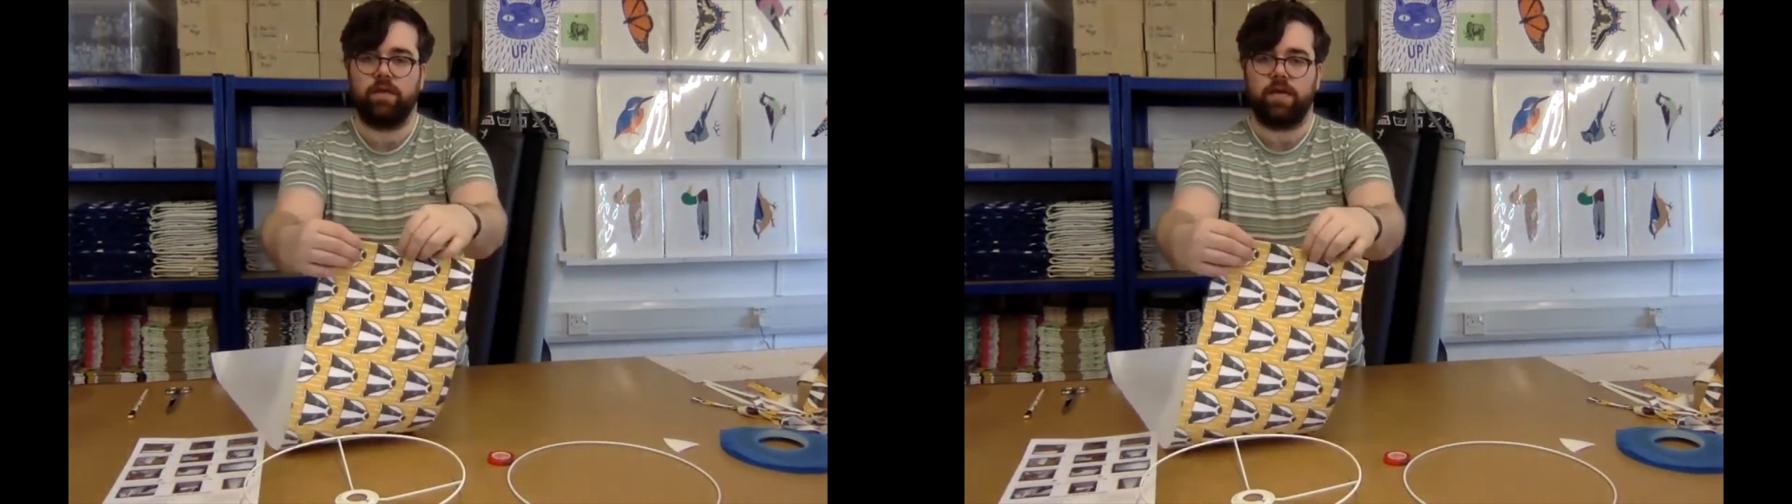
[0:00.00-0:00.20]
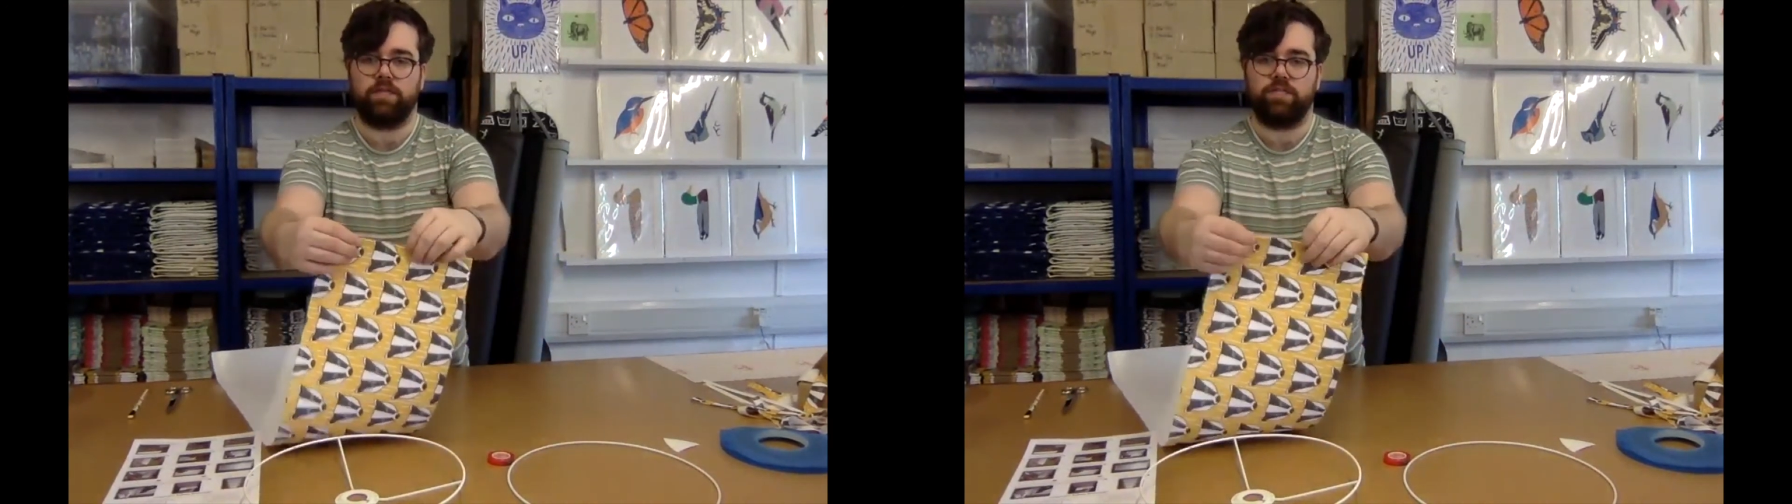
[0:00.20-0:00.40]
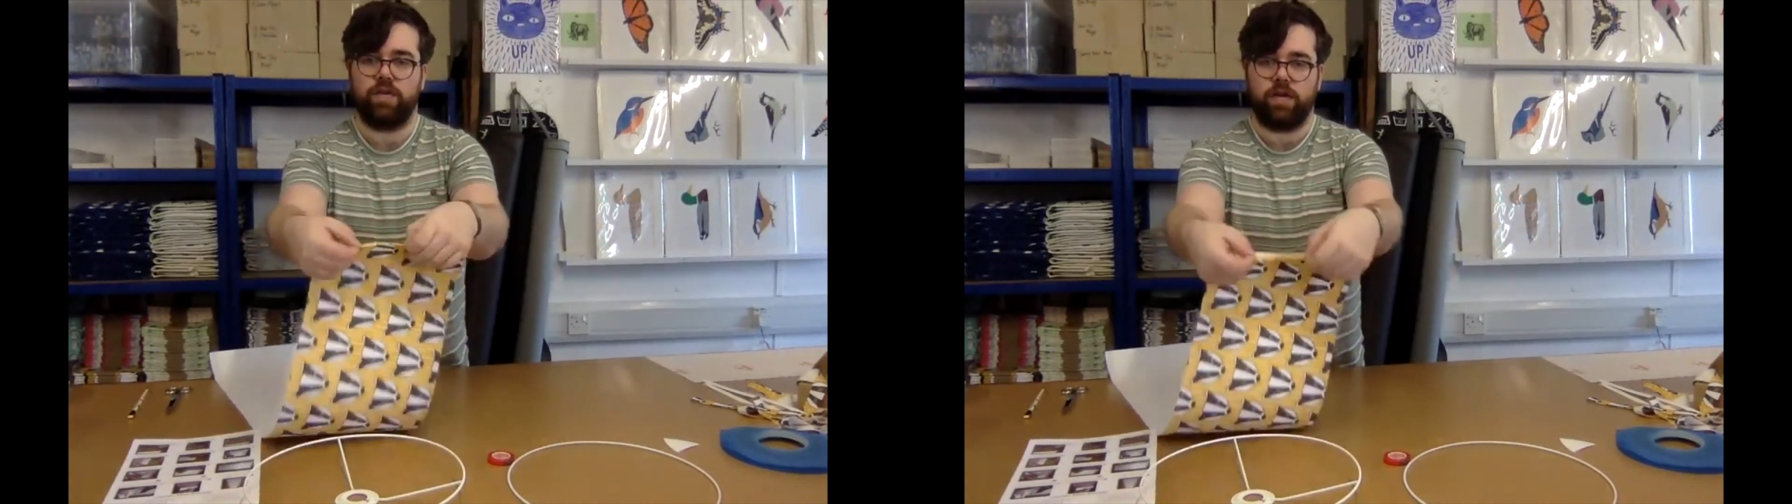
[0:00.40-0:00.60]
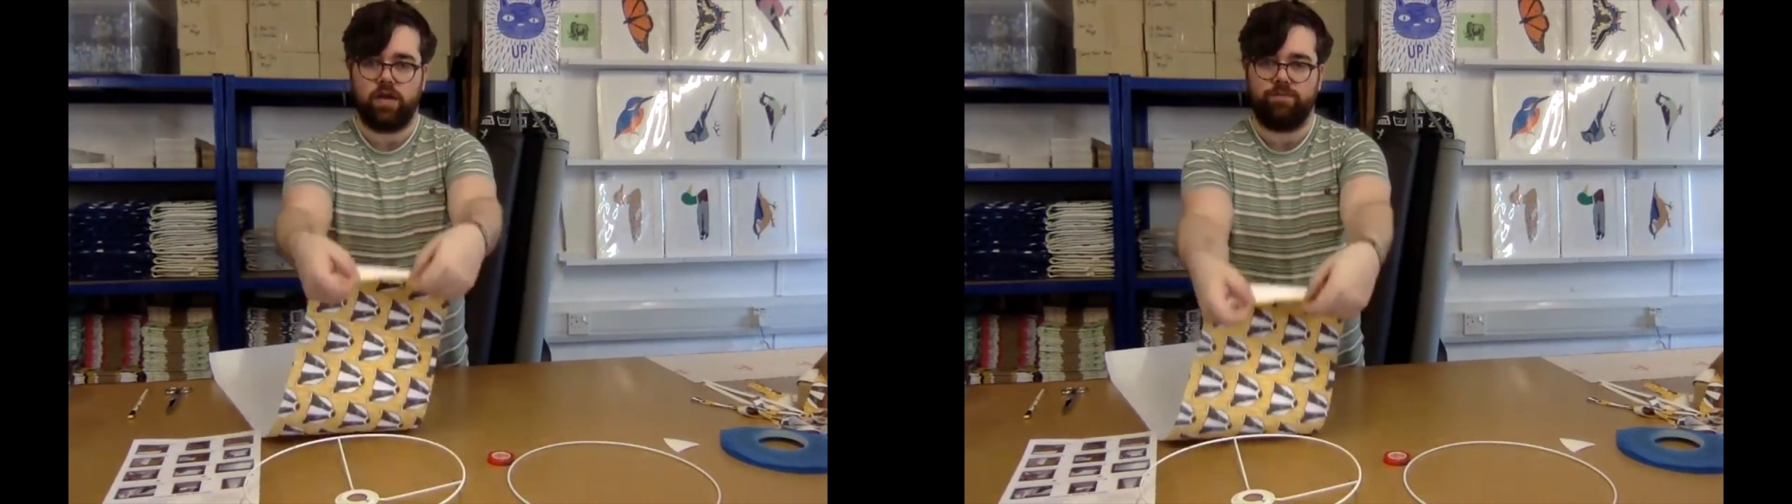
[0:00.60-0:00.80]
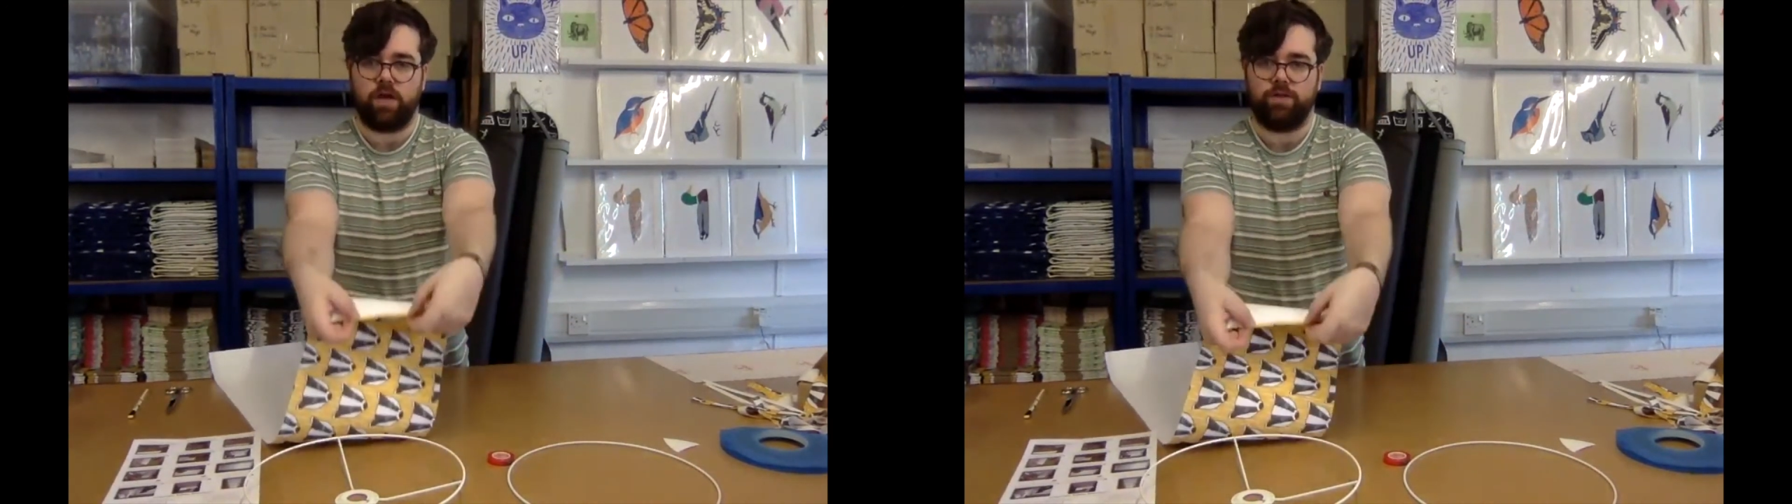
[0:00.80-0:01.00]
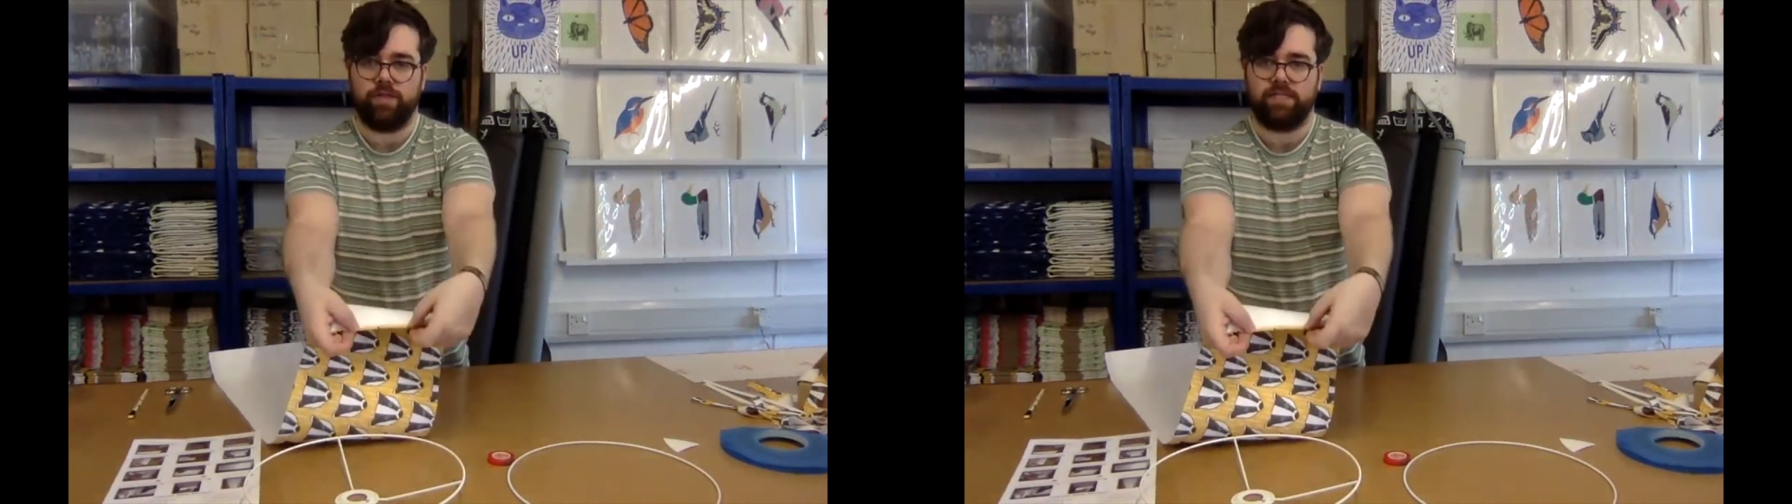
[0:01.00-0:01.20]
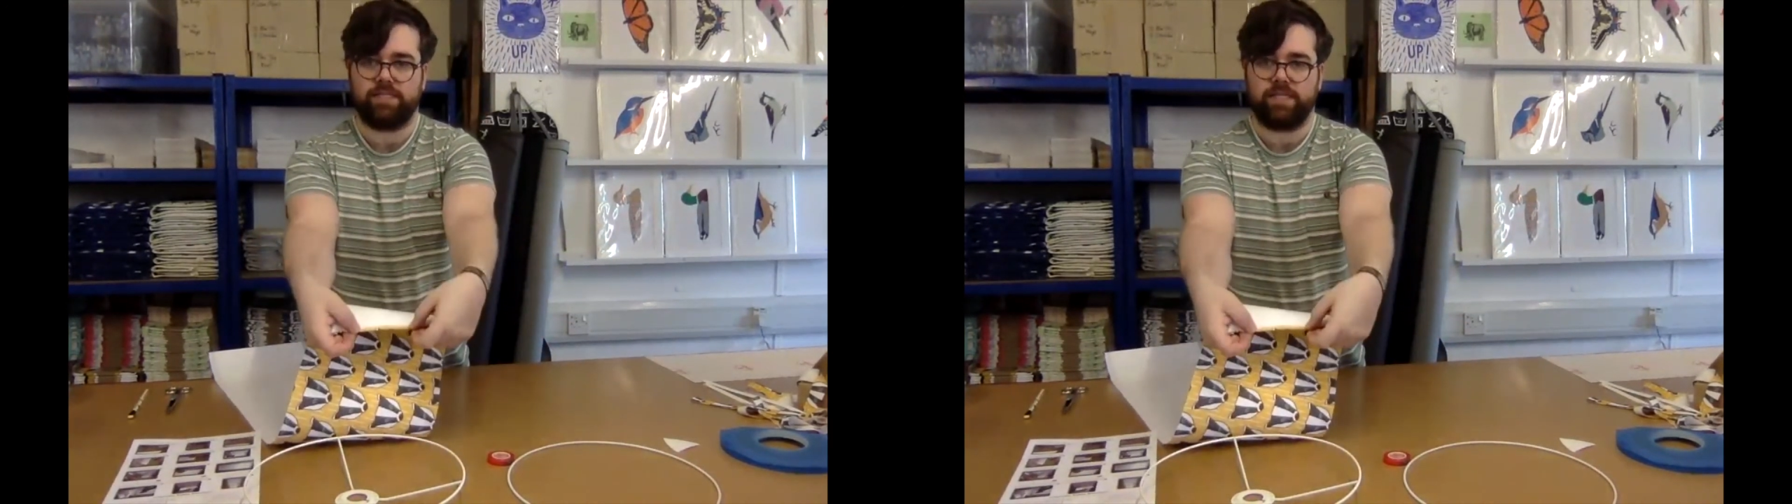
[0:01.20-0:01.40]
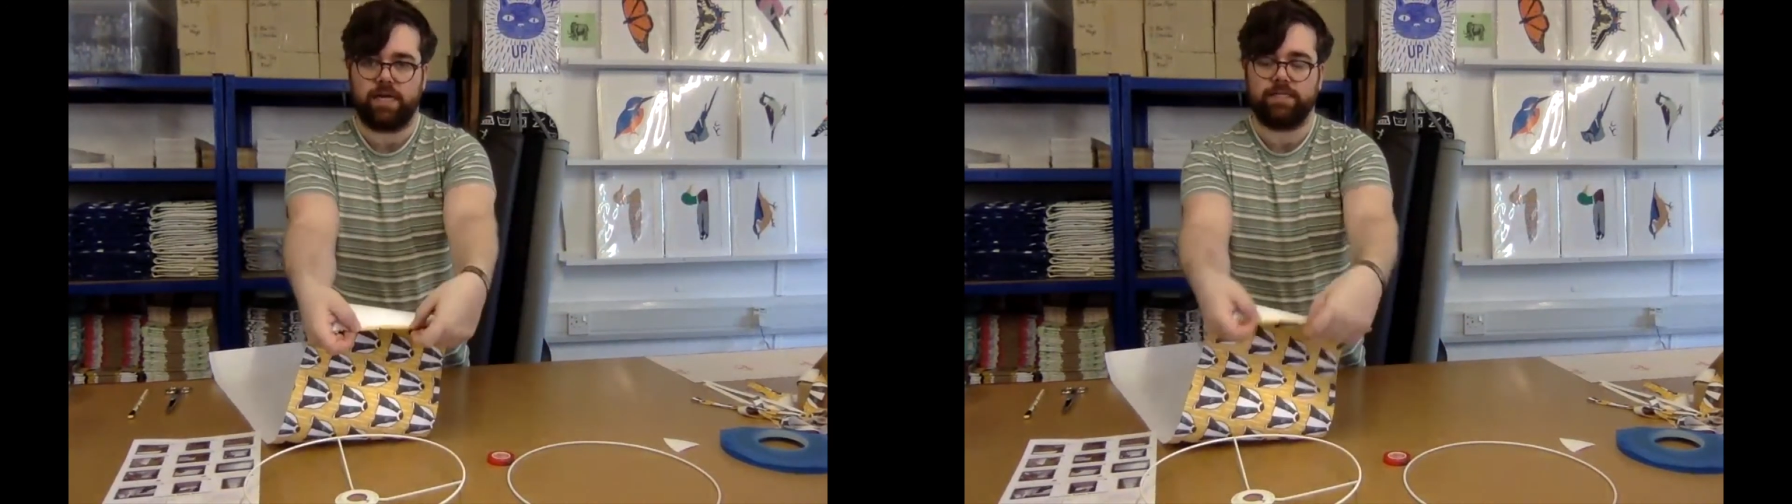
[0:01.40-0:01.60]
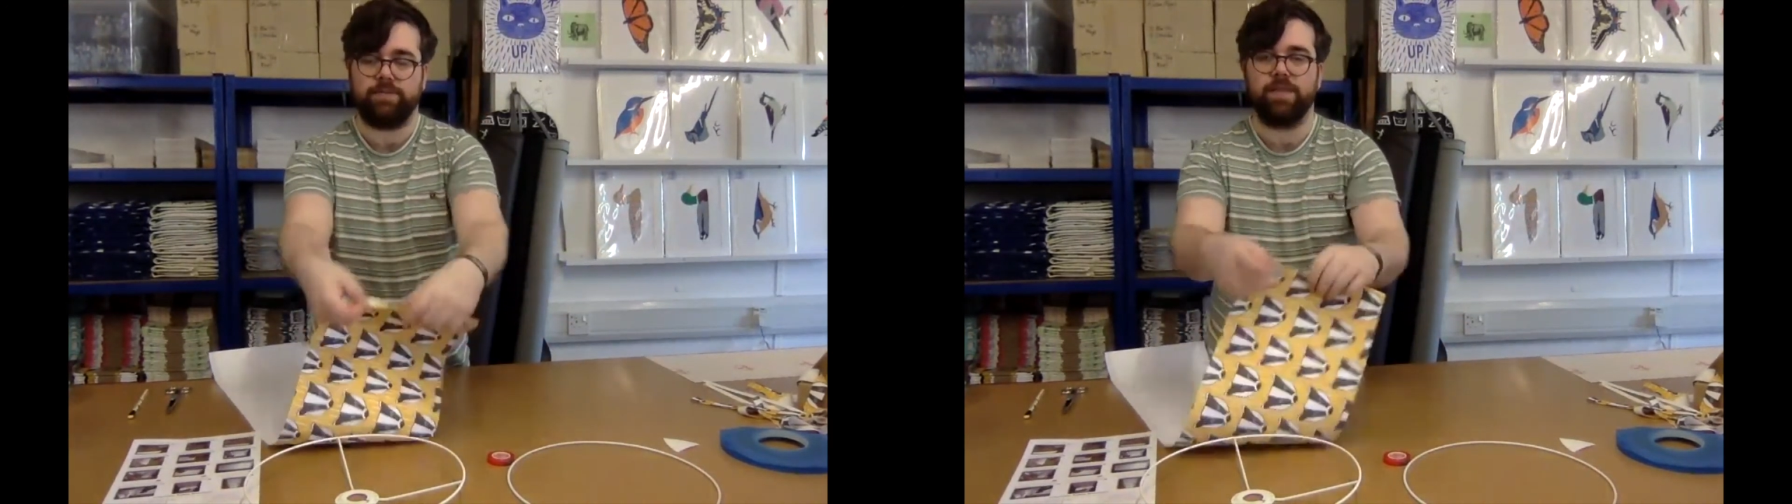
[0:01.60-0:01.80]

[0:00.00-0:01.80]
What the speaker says: and turnover on this side.